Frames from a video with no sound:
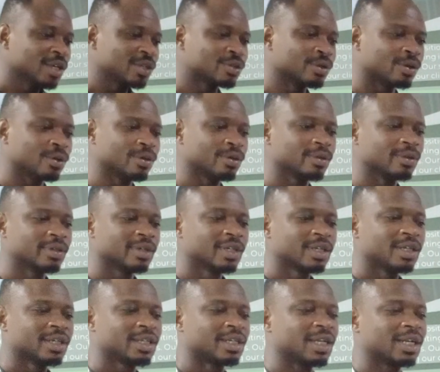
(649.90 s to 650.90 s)
So
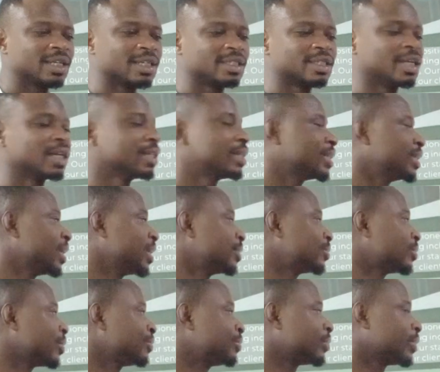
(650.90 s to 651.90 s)
that is that. The
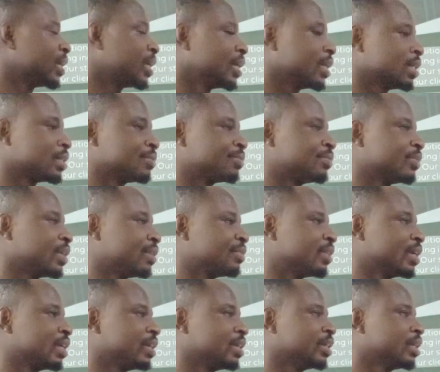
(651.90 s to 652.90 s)
software is
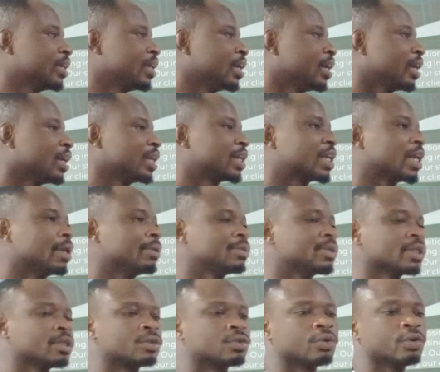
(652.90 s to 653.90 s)
very, it
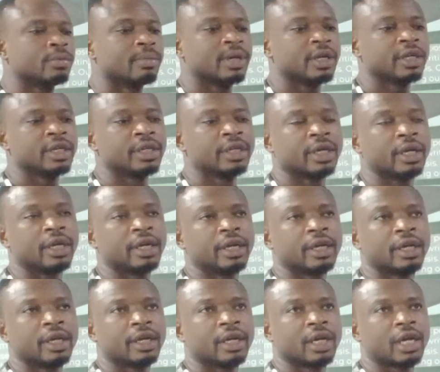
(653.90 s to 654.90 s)
comes in so many
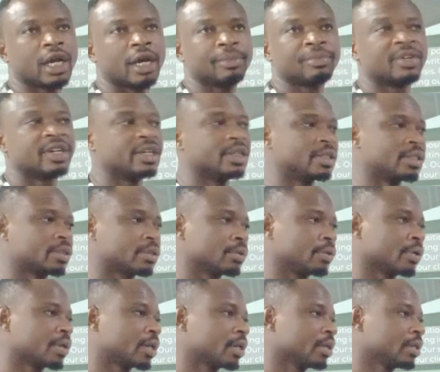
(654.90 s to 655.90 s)
upgrades.
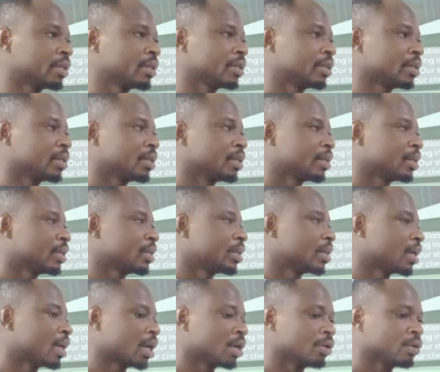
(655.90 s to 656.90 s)
Okay.
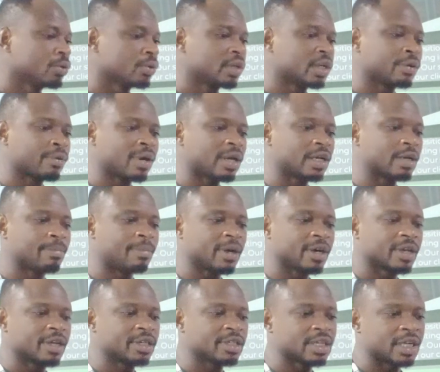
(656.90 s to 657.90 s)
I don't know the
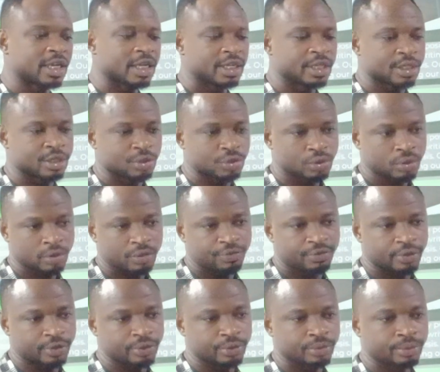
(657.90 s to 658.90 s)
package that they installed
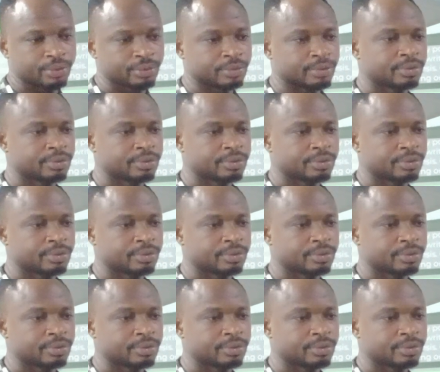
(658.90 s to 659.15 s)
for you.